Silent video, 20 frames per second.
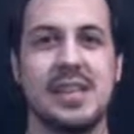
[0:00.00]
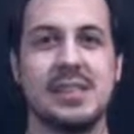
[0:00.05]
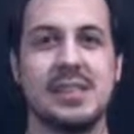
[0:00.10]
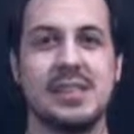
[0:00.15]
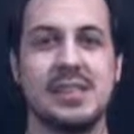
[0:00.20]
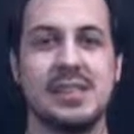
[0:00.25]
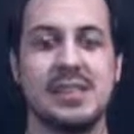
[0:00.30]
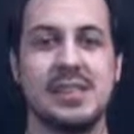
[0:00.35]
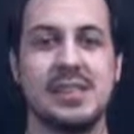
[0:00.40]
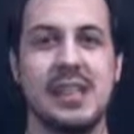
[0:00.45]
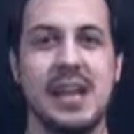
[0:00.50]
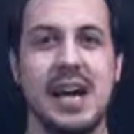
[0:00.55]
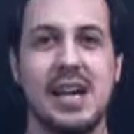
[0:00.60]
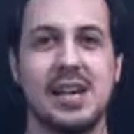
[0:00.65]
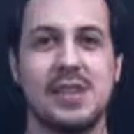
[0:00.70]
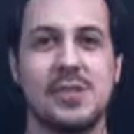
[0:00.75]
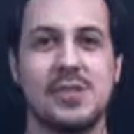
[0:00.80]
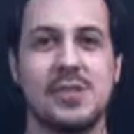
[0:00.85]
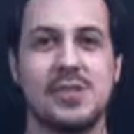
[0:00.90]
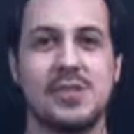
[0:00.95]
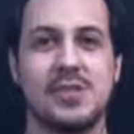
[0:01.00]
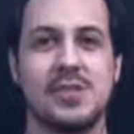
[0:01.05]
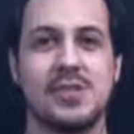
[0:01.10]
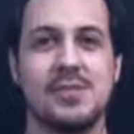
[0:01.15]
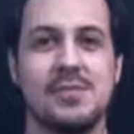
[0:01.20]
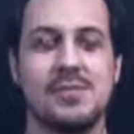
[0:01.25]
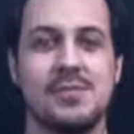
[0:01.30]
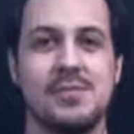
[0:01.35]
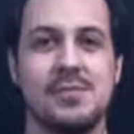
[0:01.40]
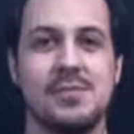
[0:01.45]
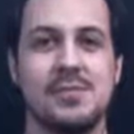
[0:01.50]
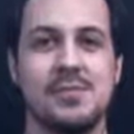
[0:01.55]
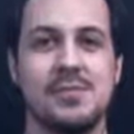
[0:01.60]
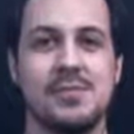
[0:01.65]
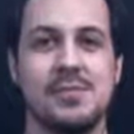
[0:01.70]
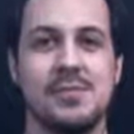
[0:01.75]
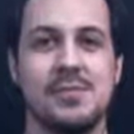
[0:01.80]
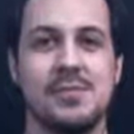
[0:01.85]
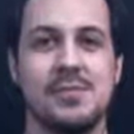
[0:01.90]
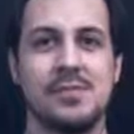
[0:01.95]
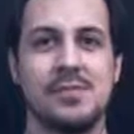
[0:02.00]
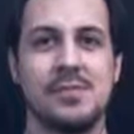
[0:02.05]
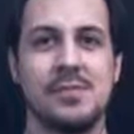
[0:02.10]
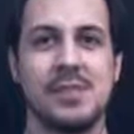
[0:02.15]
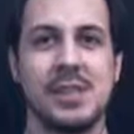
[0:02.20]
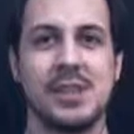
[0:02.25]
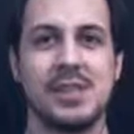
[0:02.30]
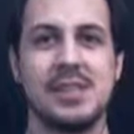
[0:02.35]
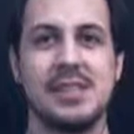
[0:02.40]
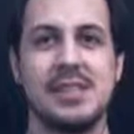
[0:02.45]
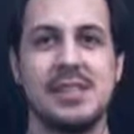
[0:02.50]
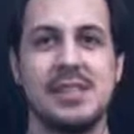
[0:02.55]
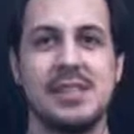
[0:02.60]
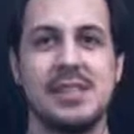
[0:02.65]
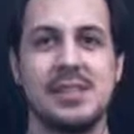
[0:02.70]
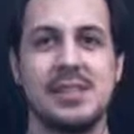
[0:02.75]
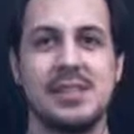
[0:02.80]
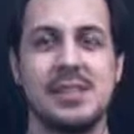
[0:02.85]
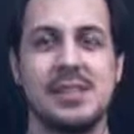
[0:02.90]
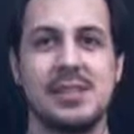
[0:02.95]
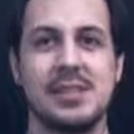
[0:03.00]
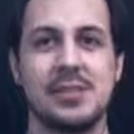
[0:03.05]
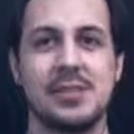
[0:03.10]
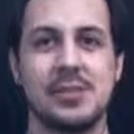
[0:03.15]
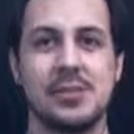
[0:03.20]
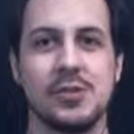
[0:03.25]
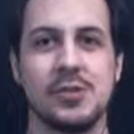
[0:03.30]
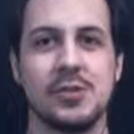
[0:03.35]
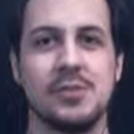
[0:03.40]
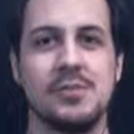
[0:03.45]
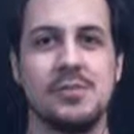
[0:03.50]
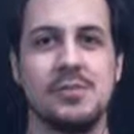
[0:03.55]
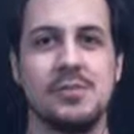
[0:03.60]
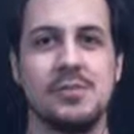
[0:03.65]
The guy who's hunting the crew.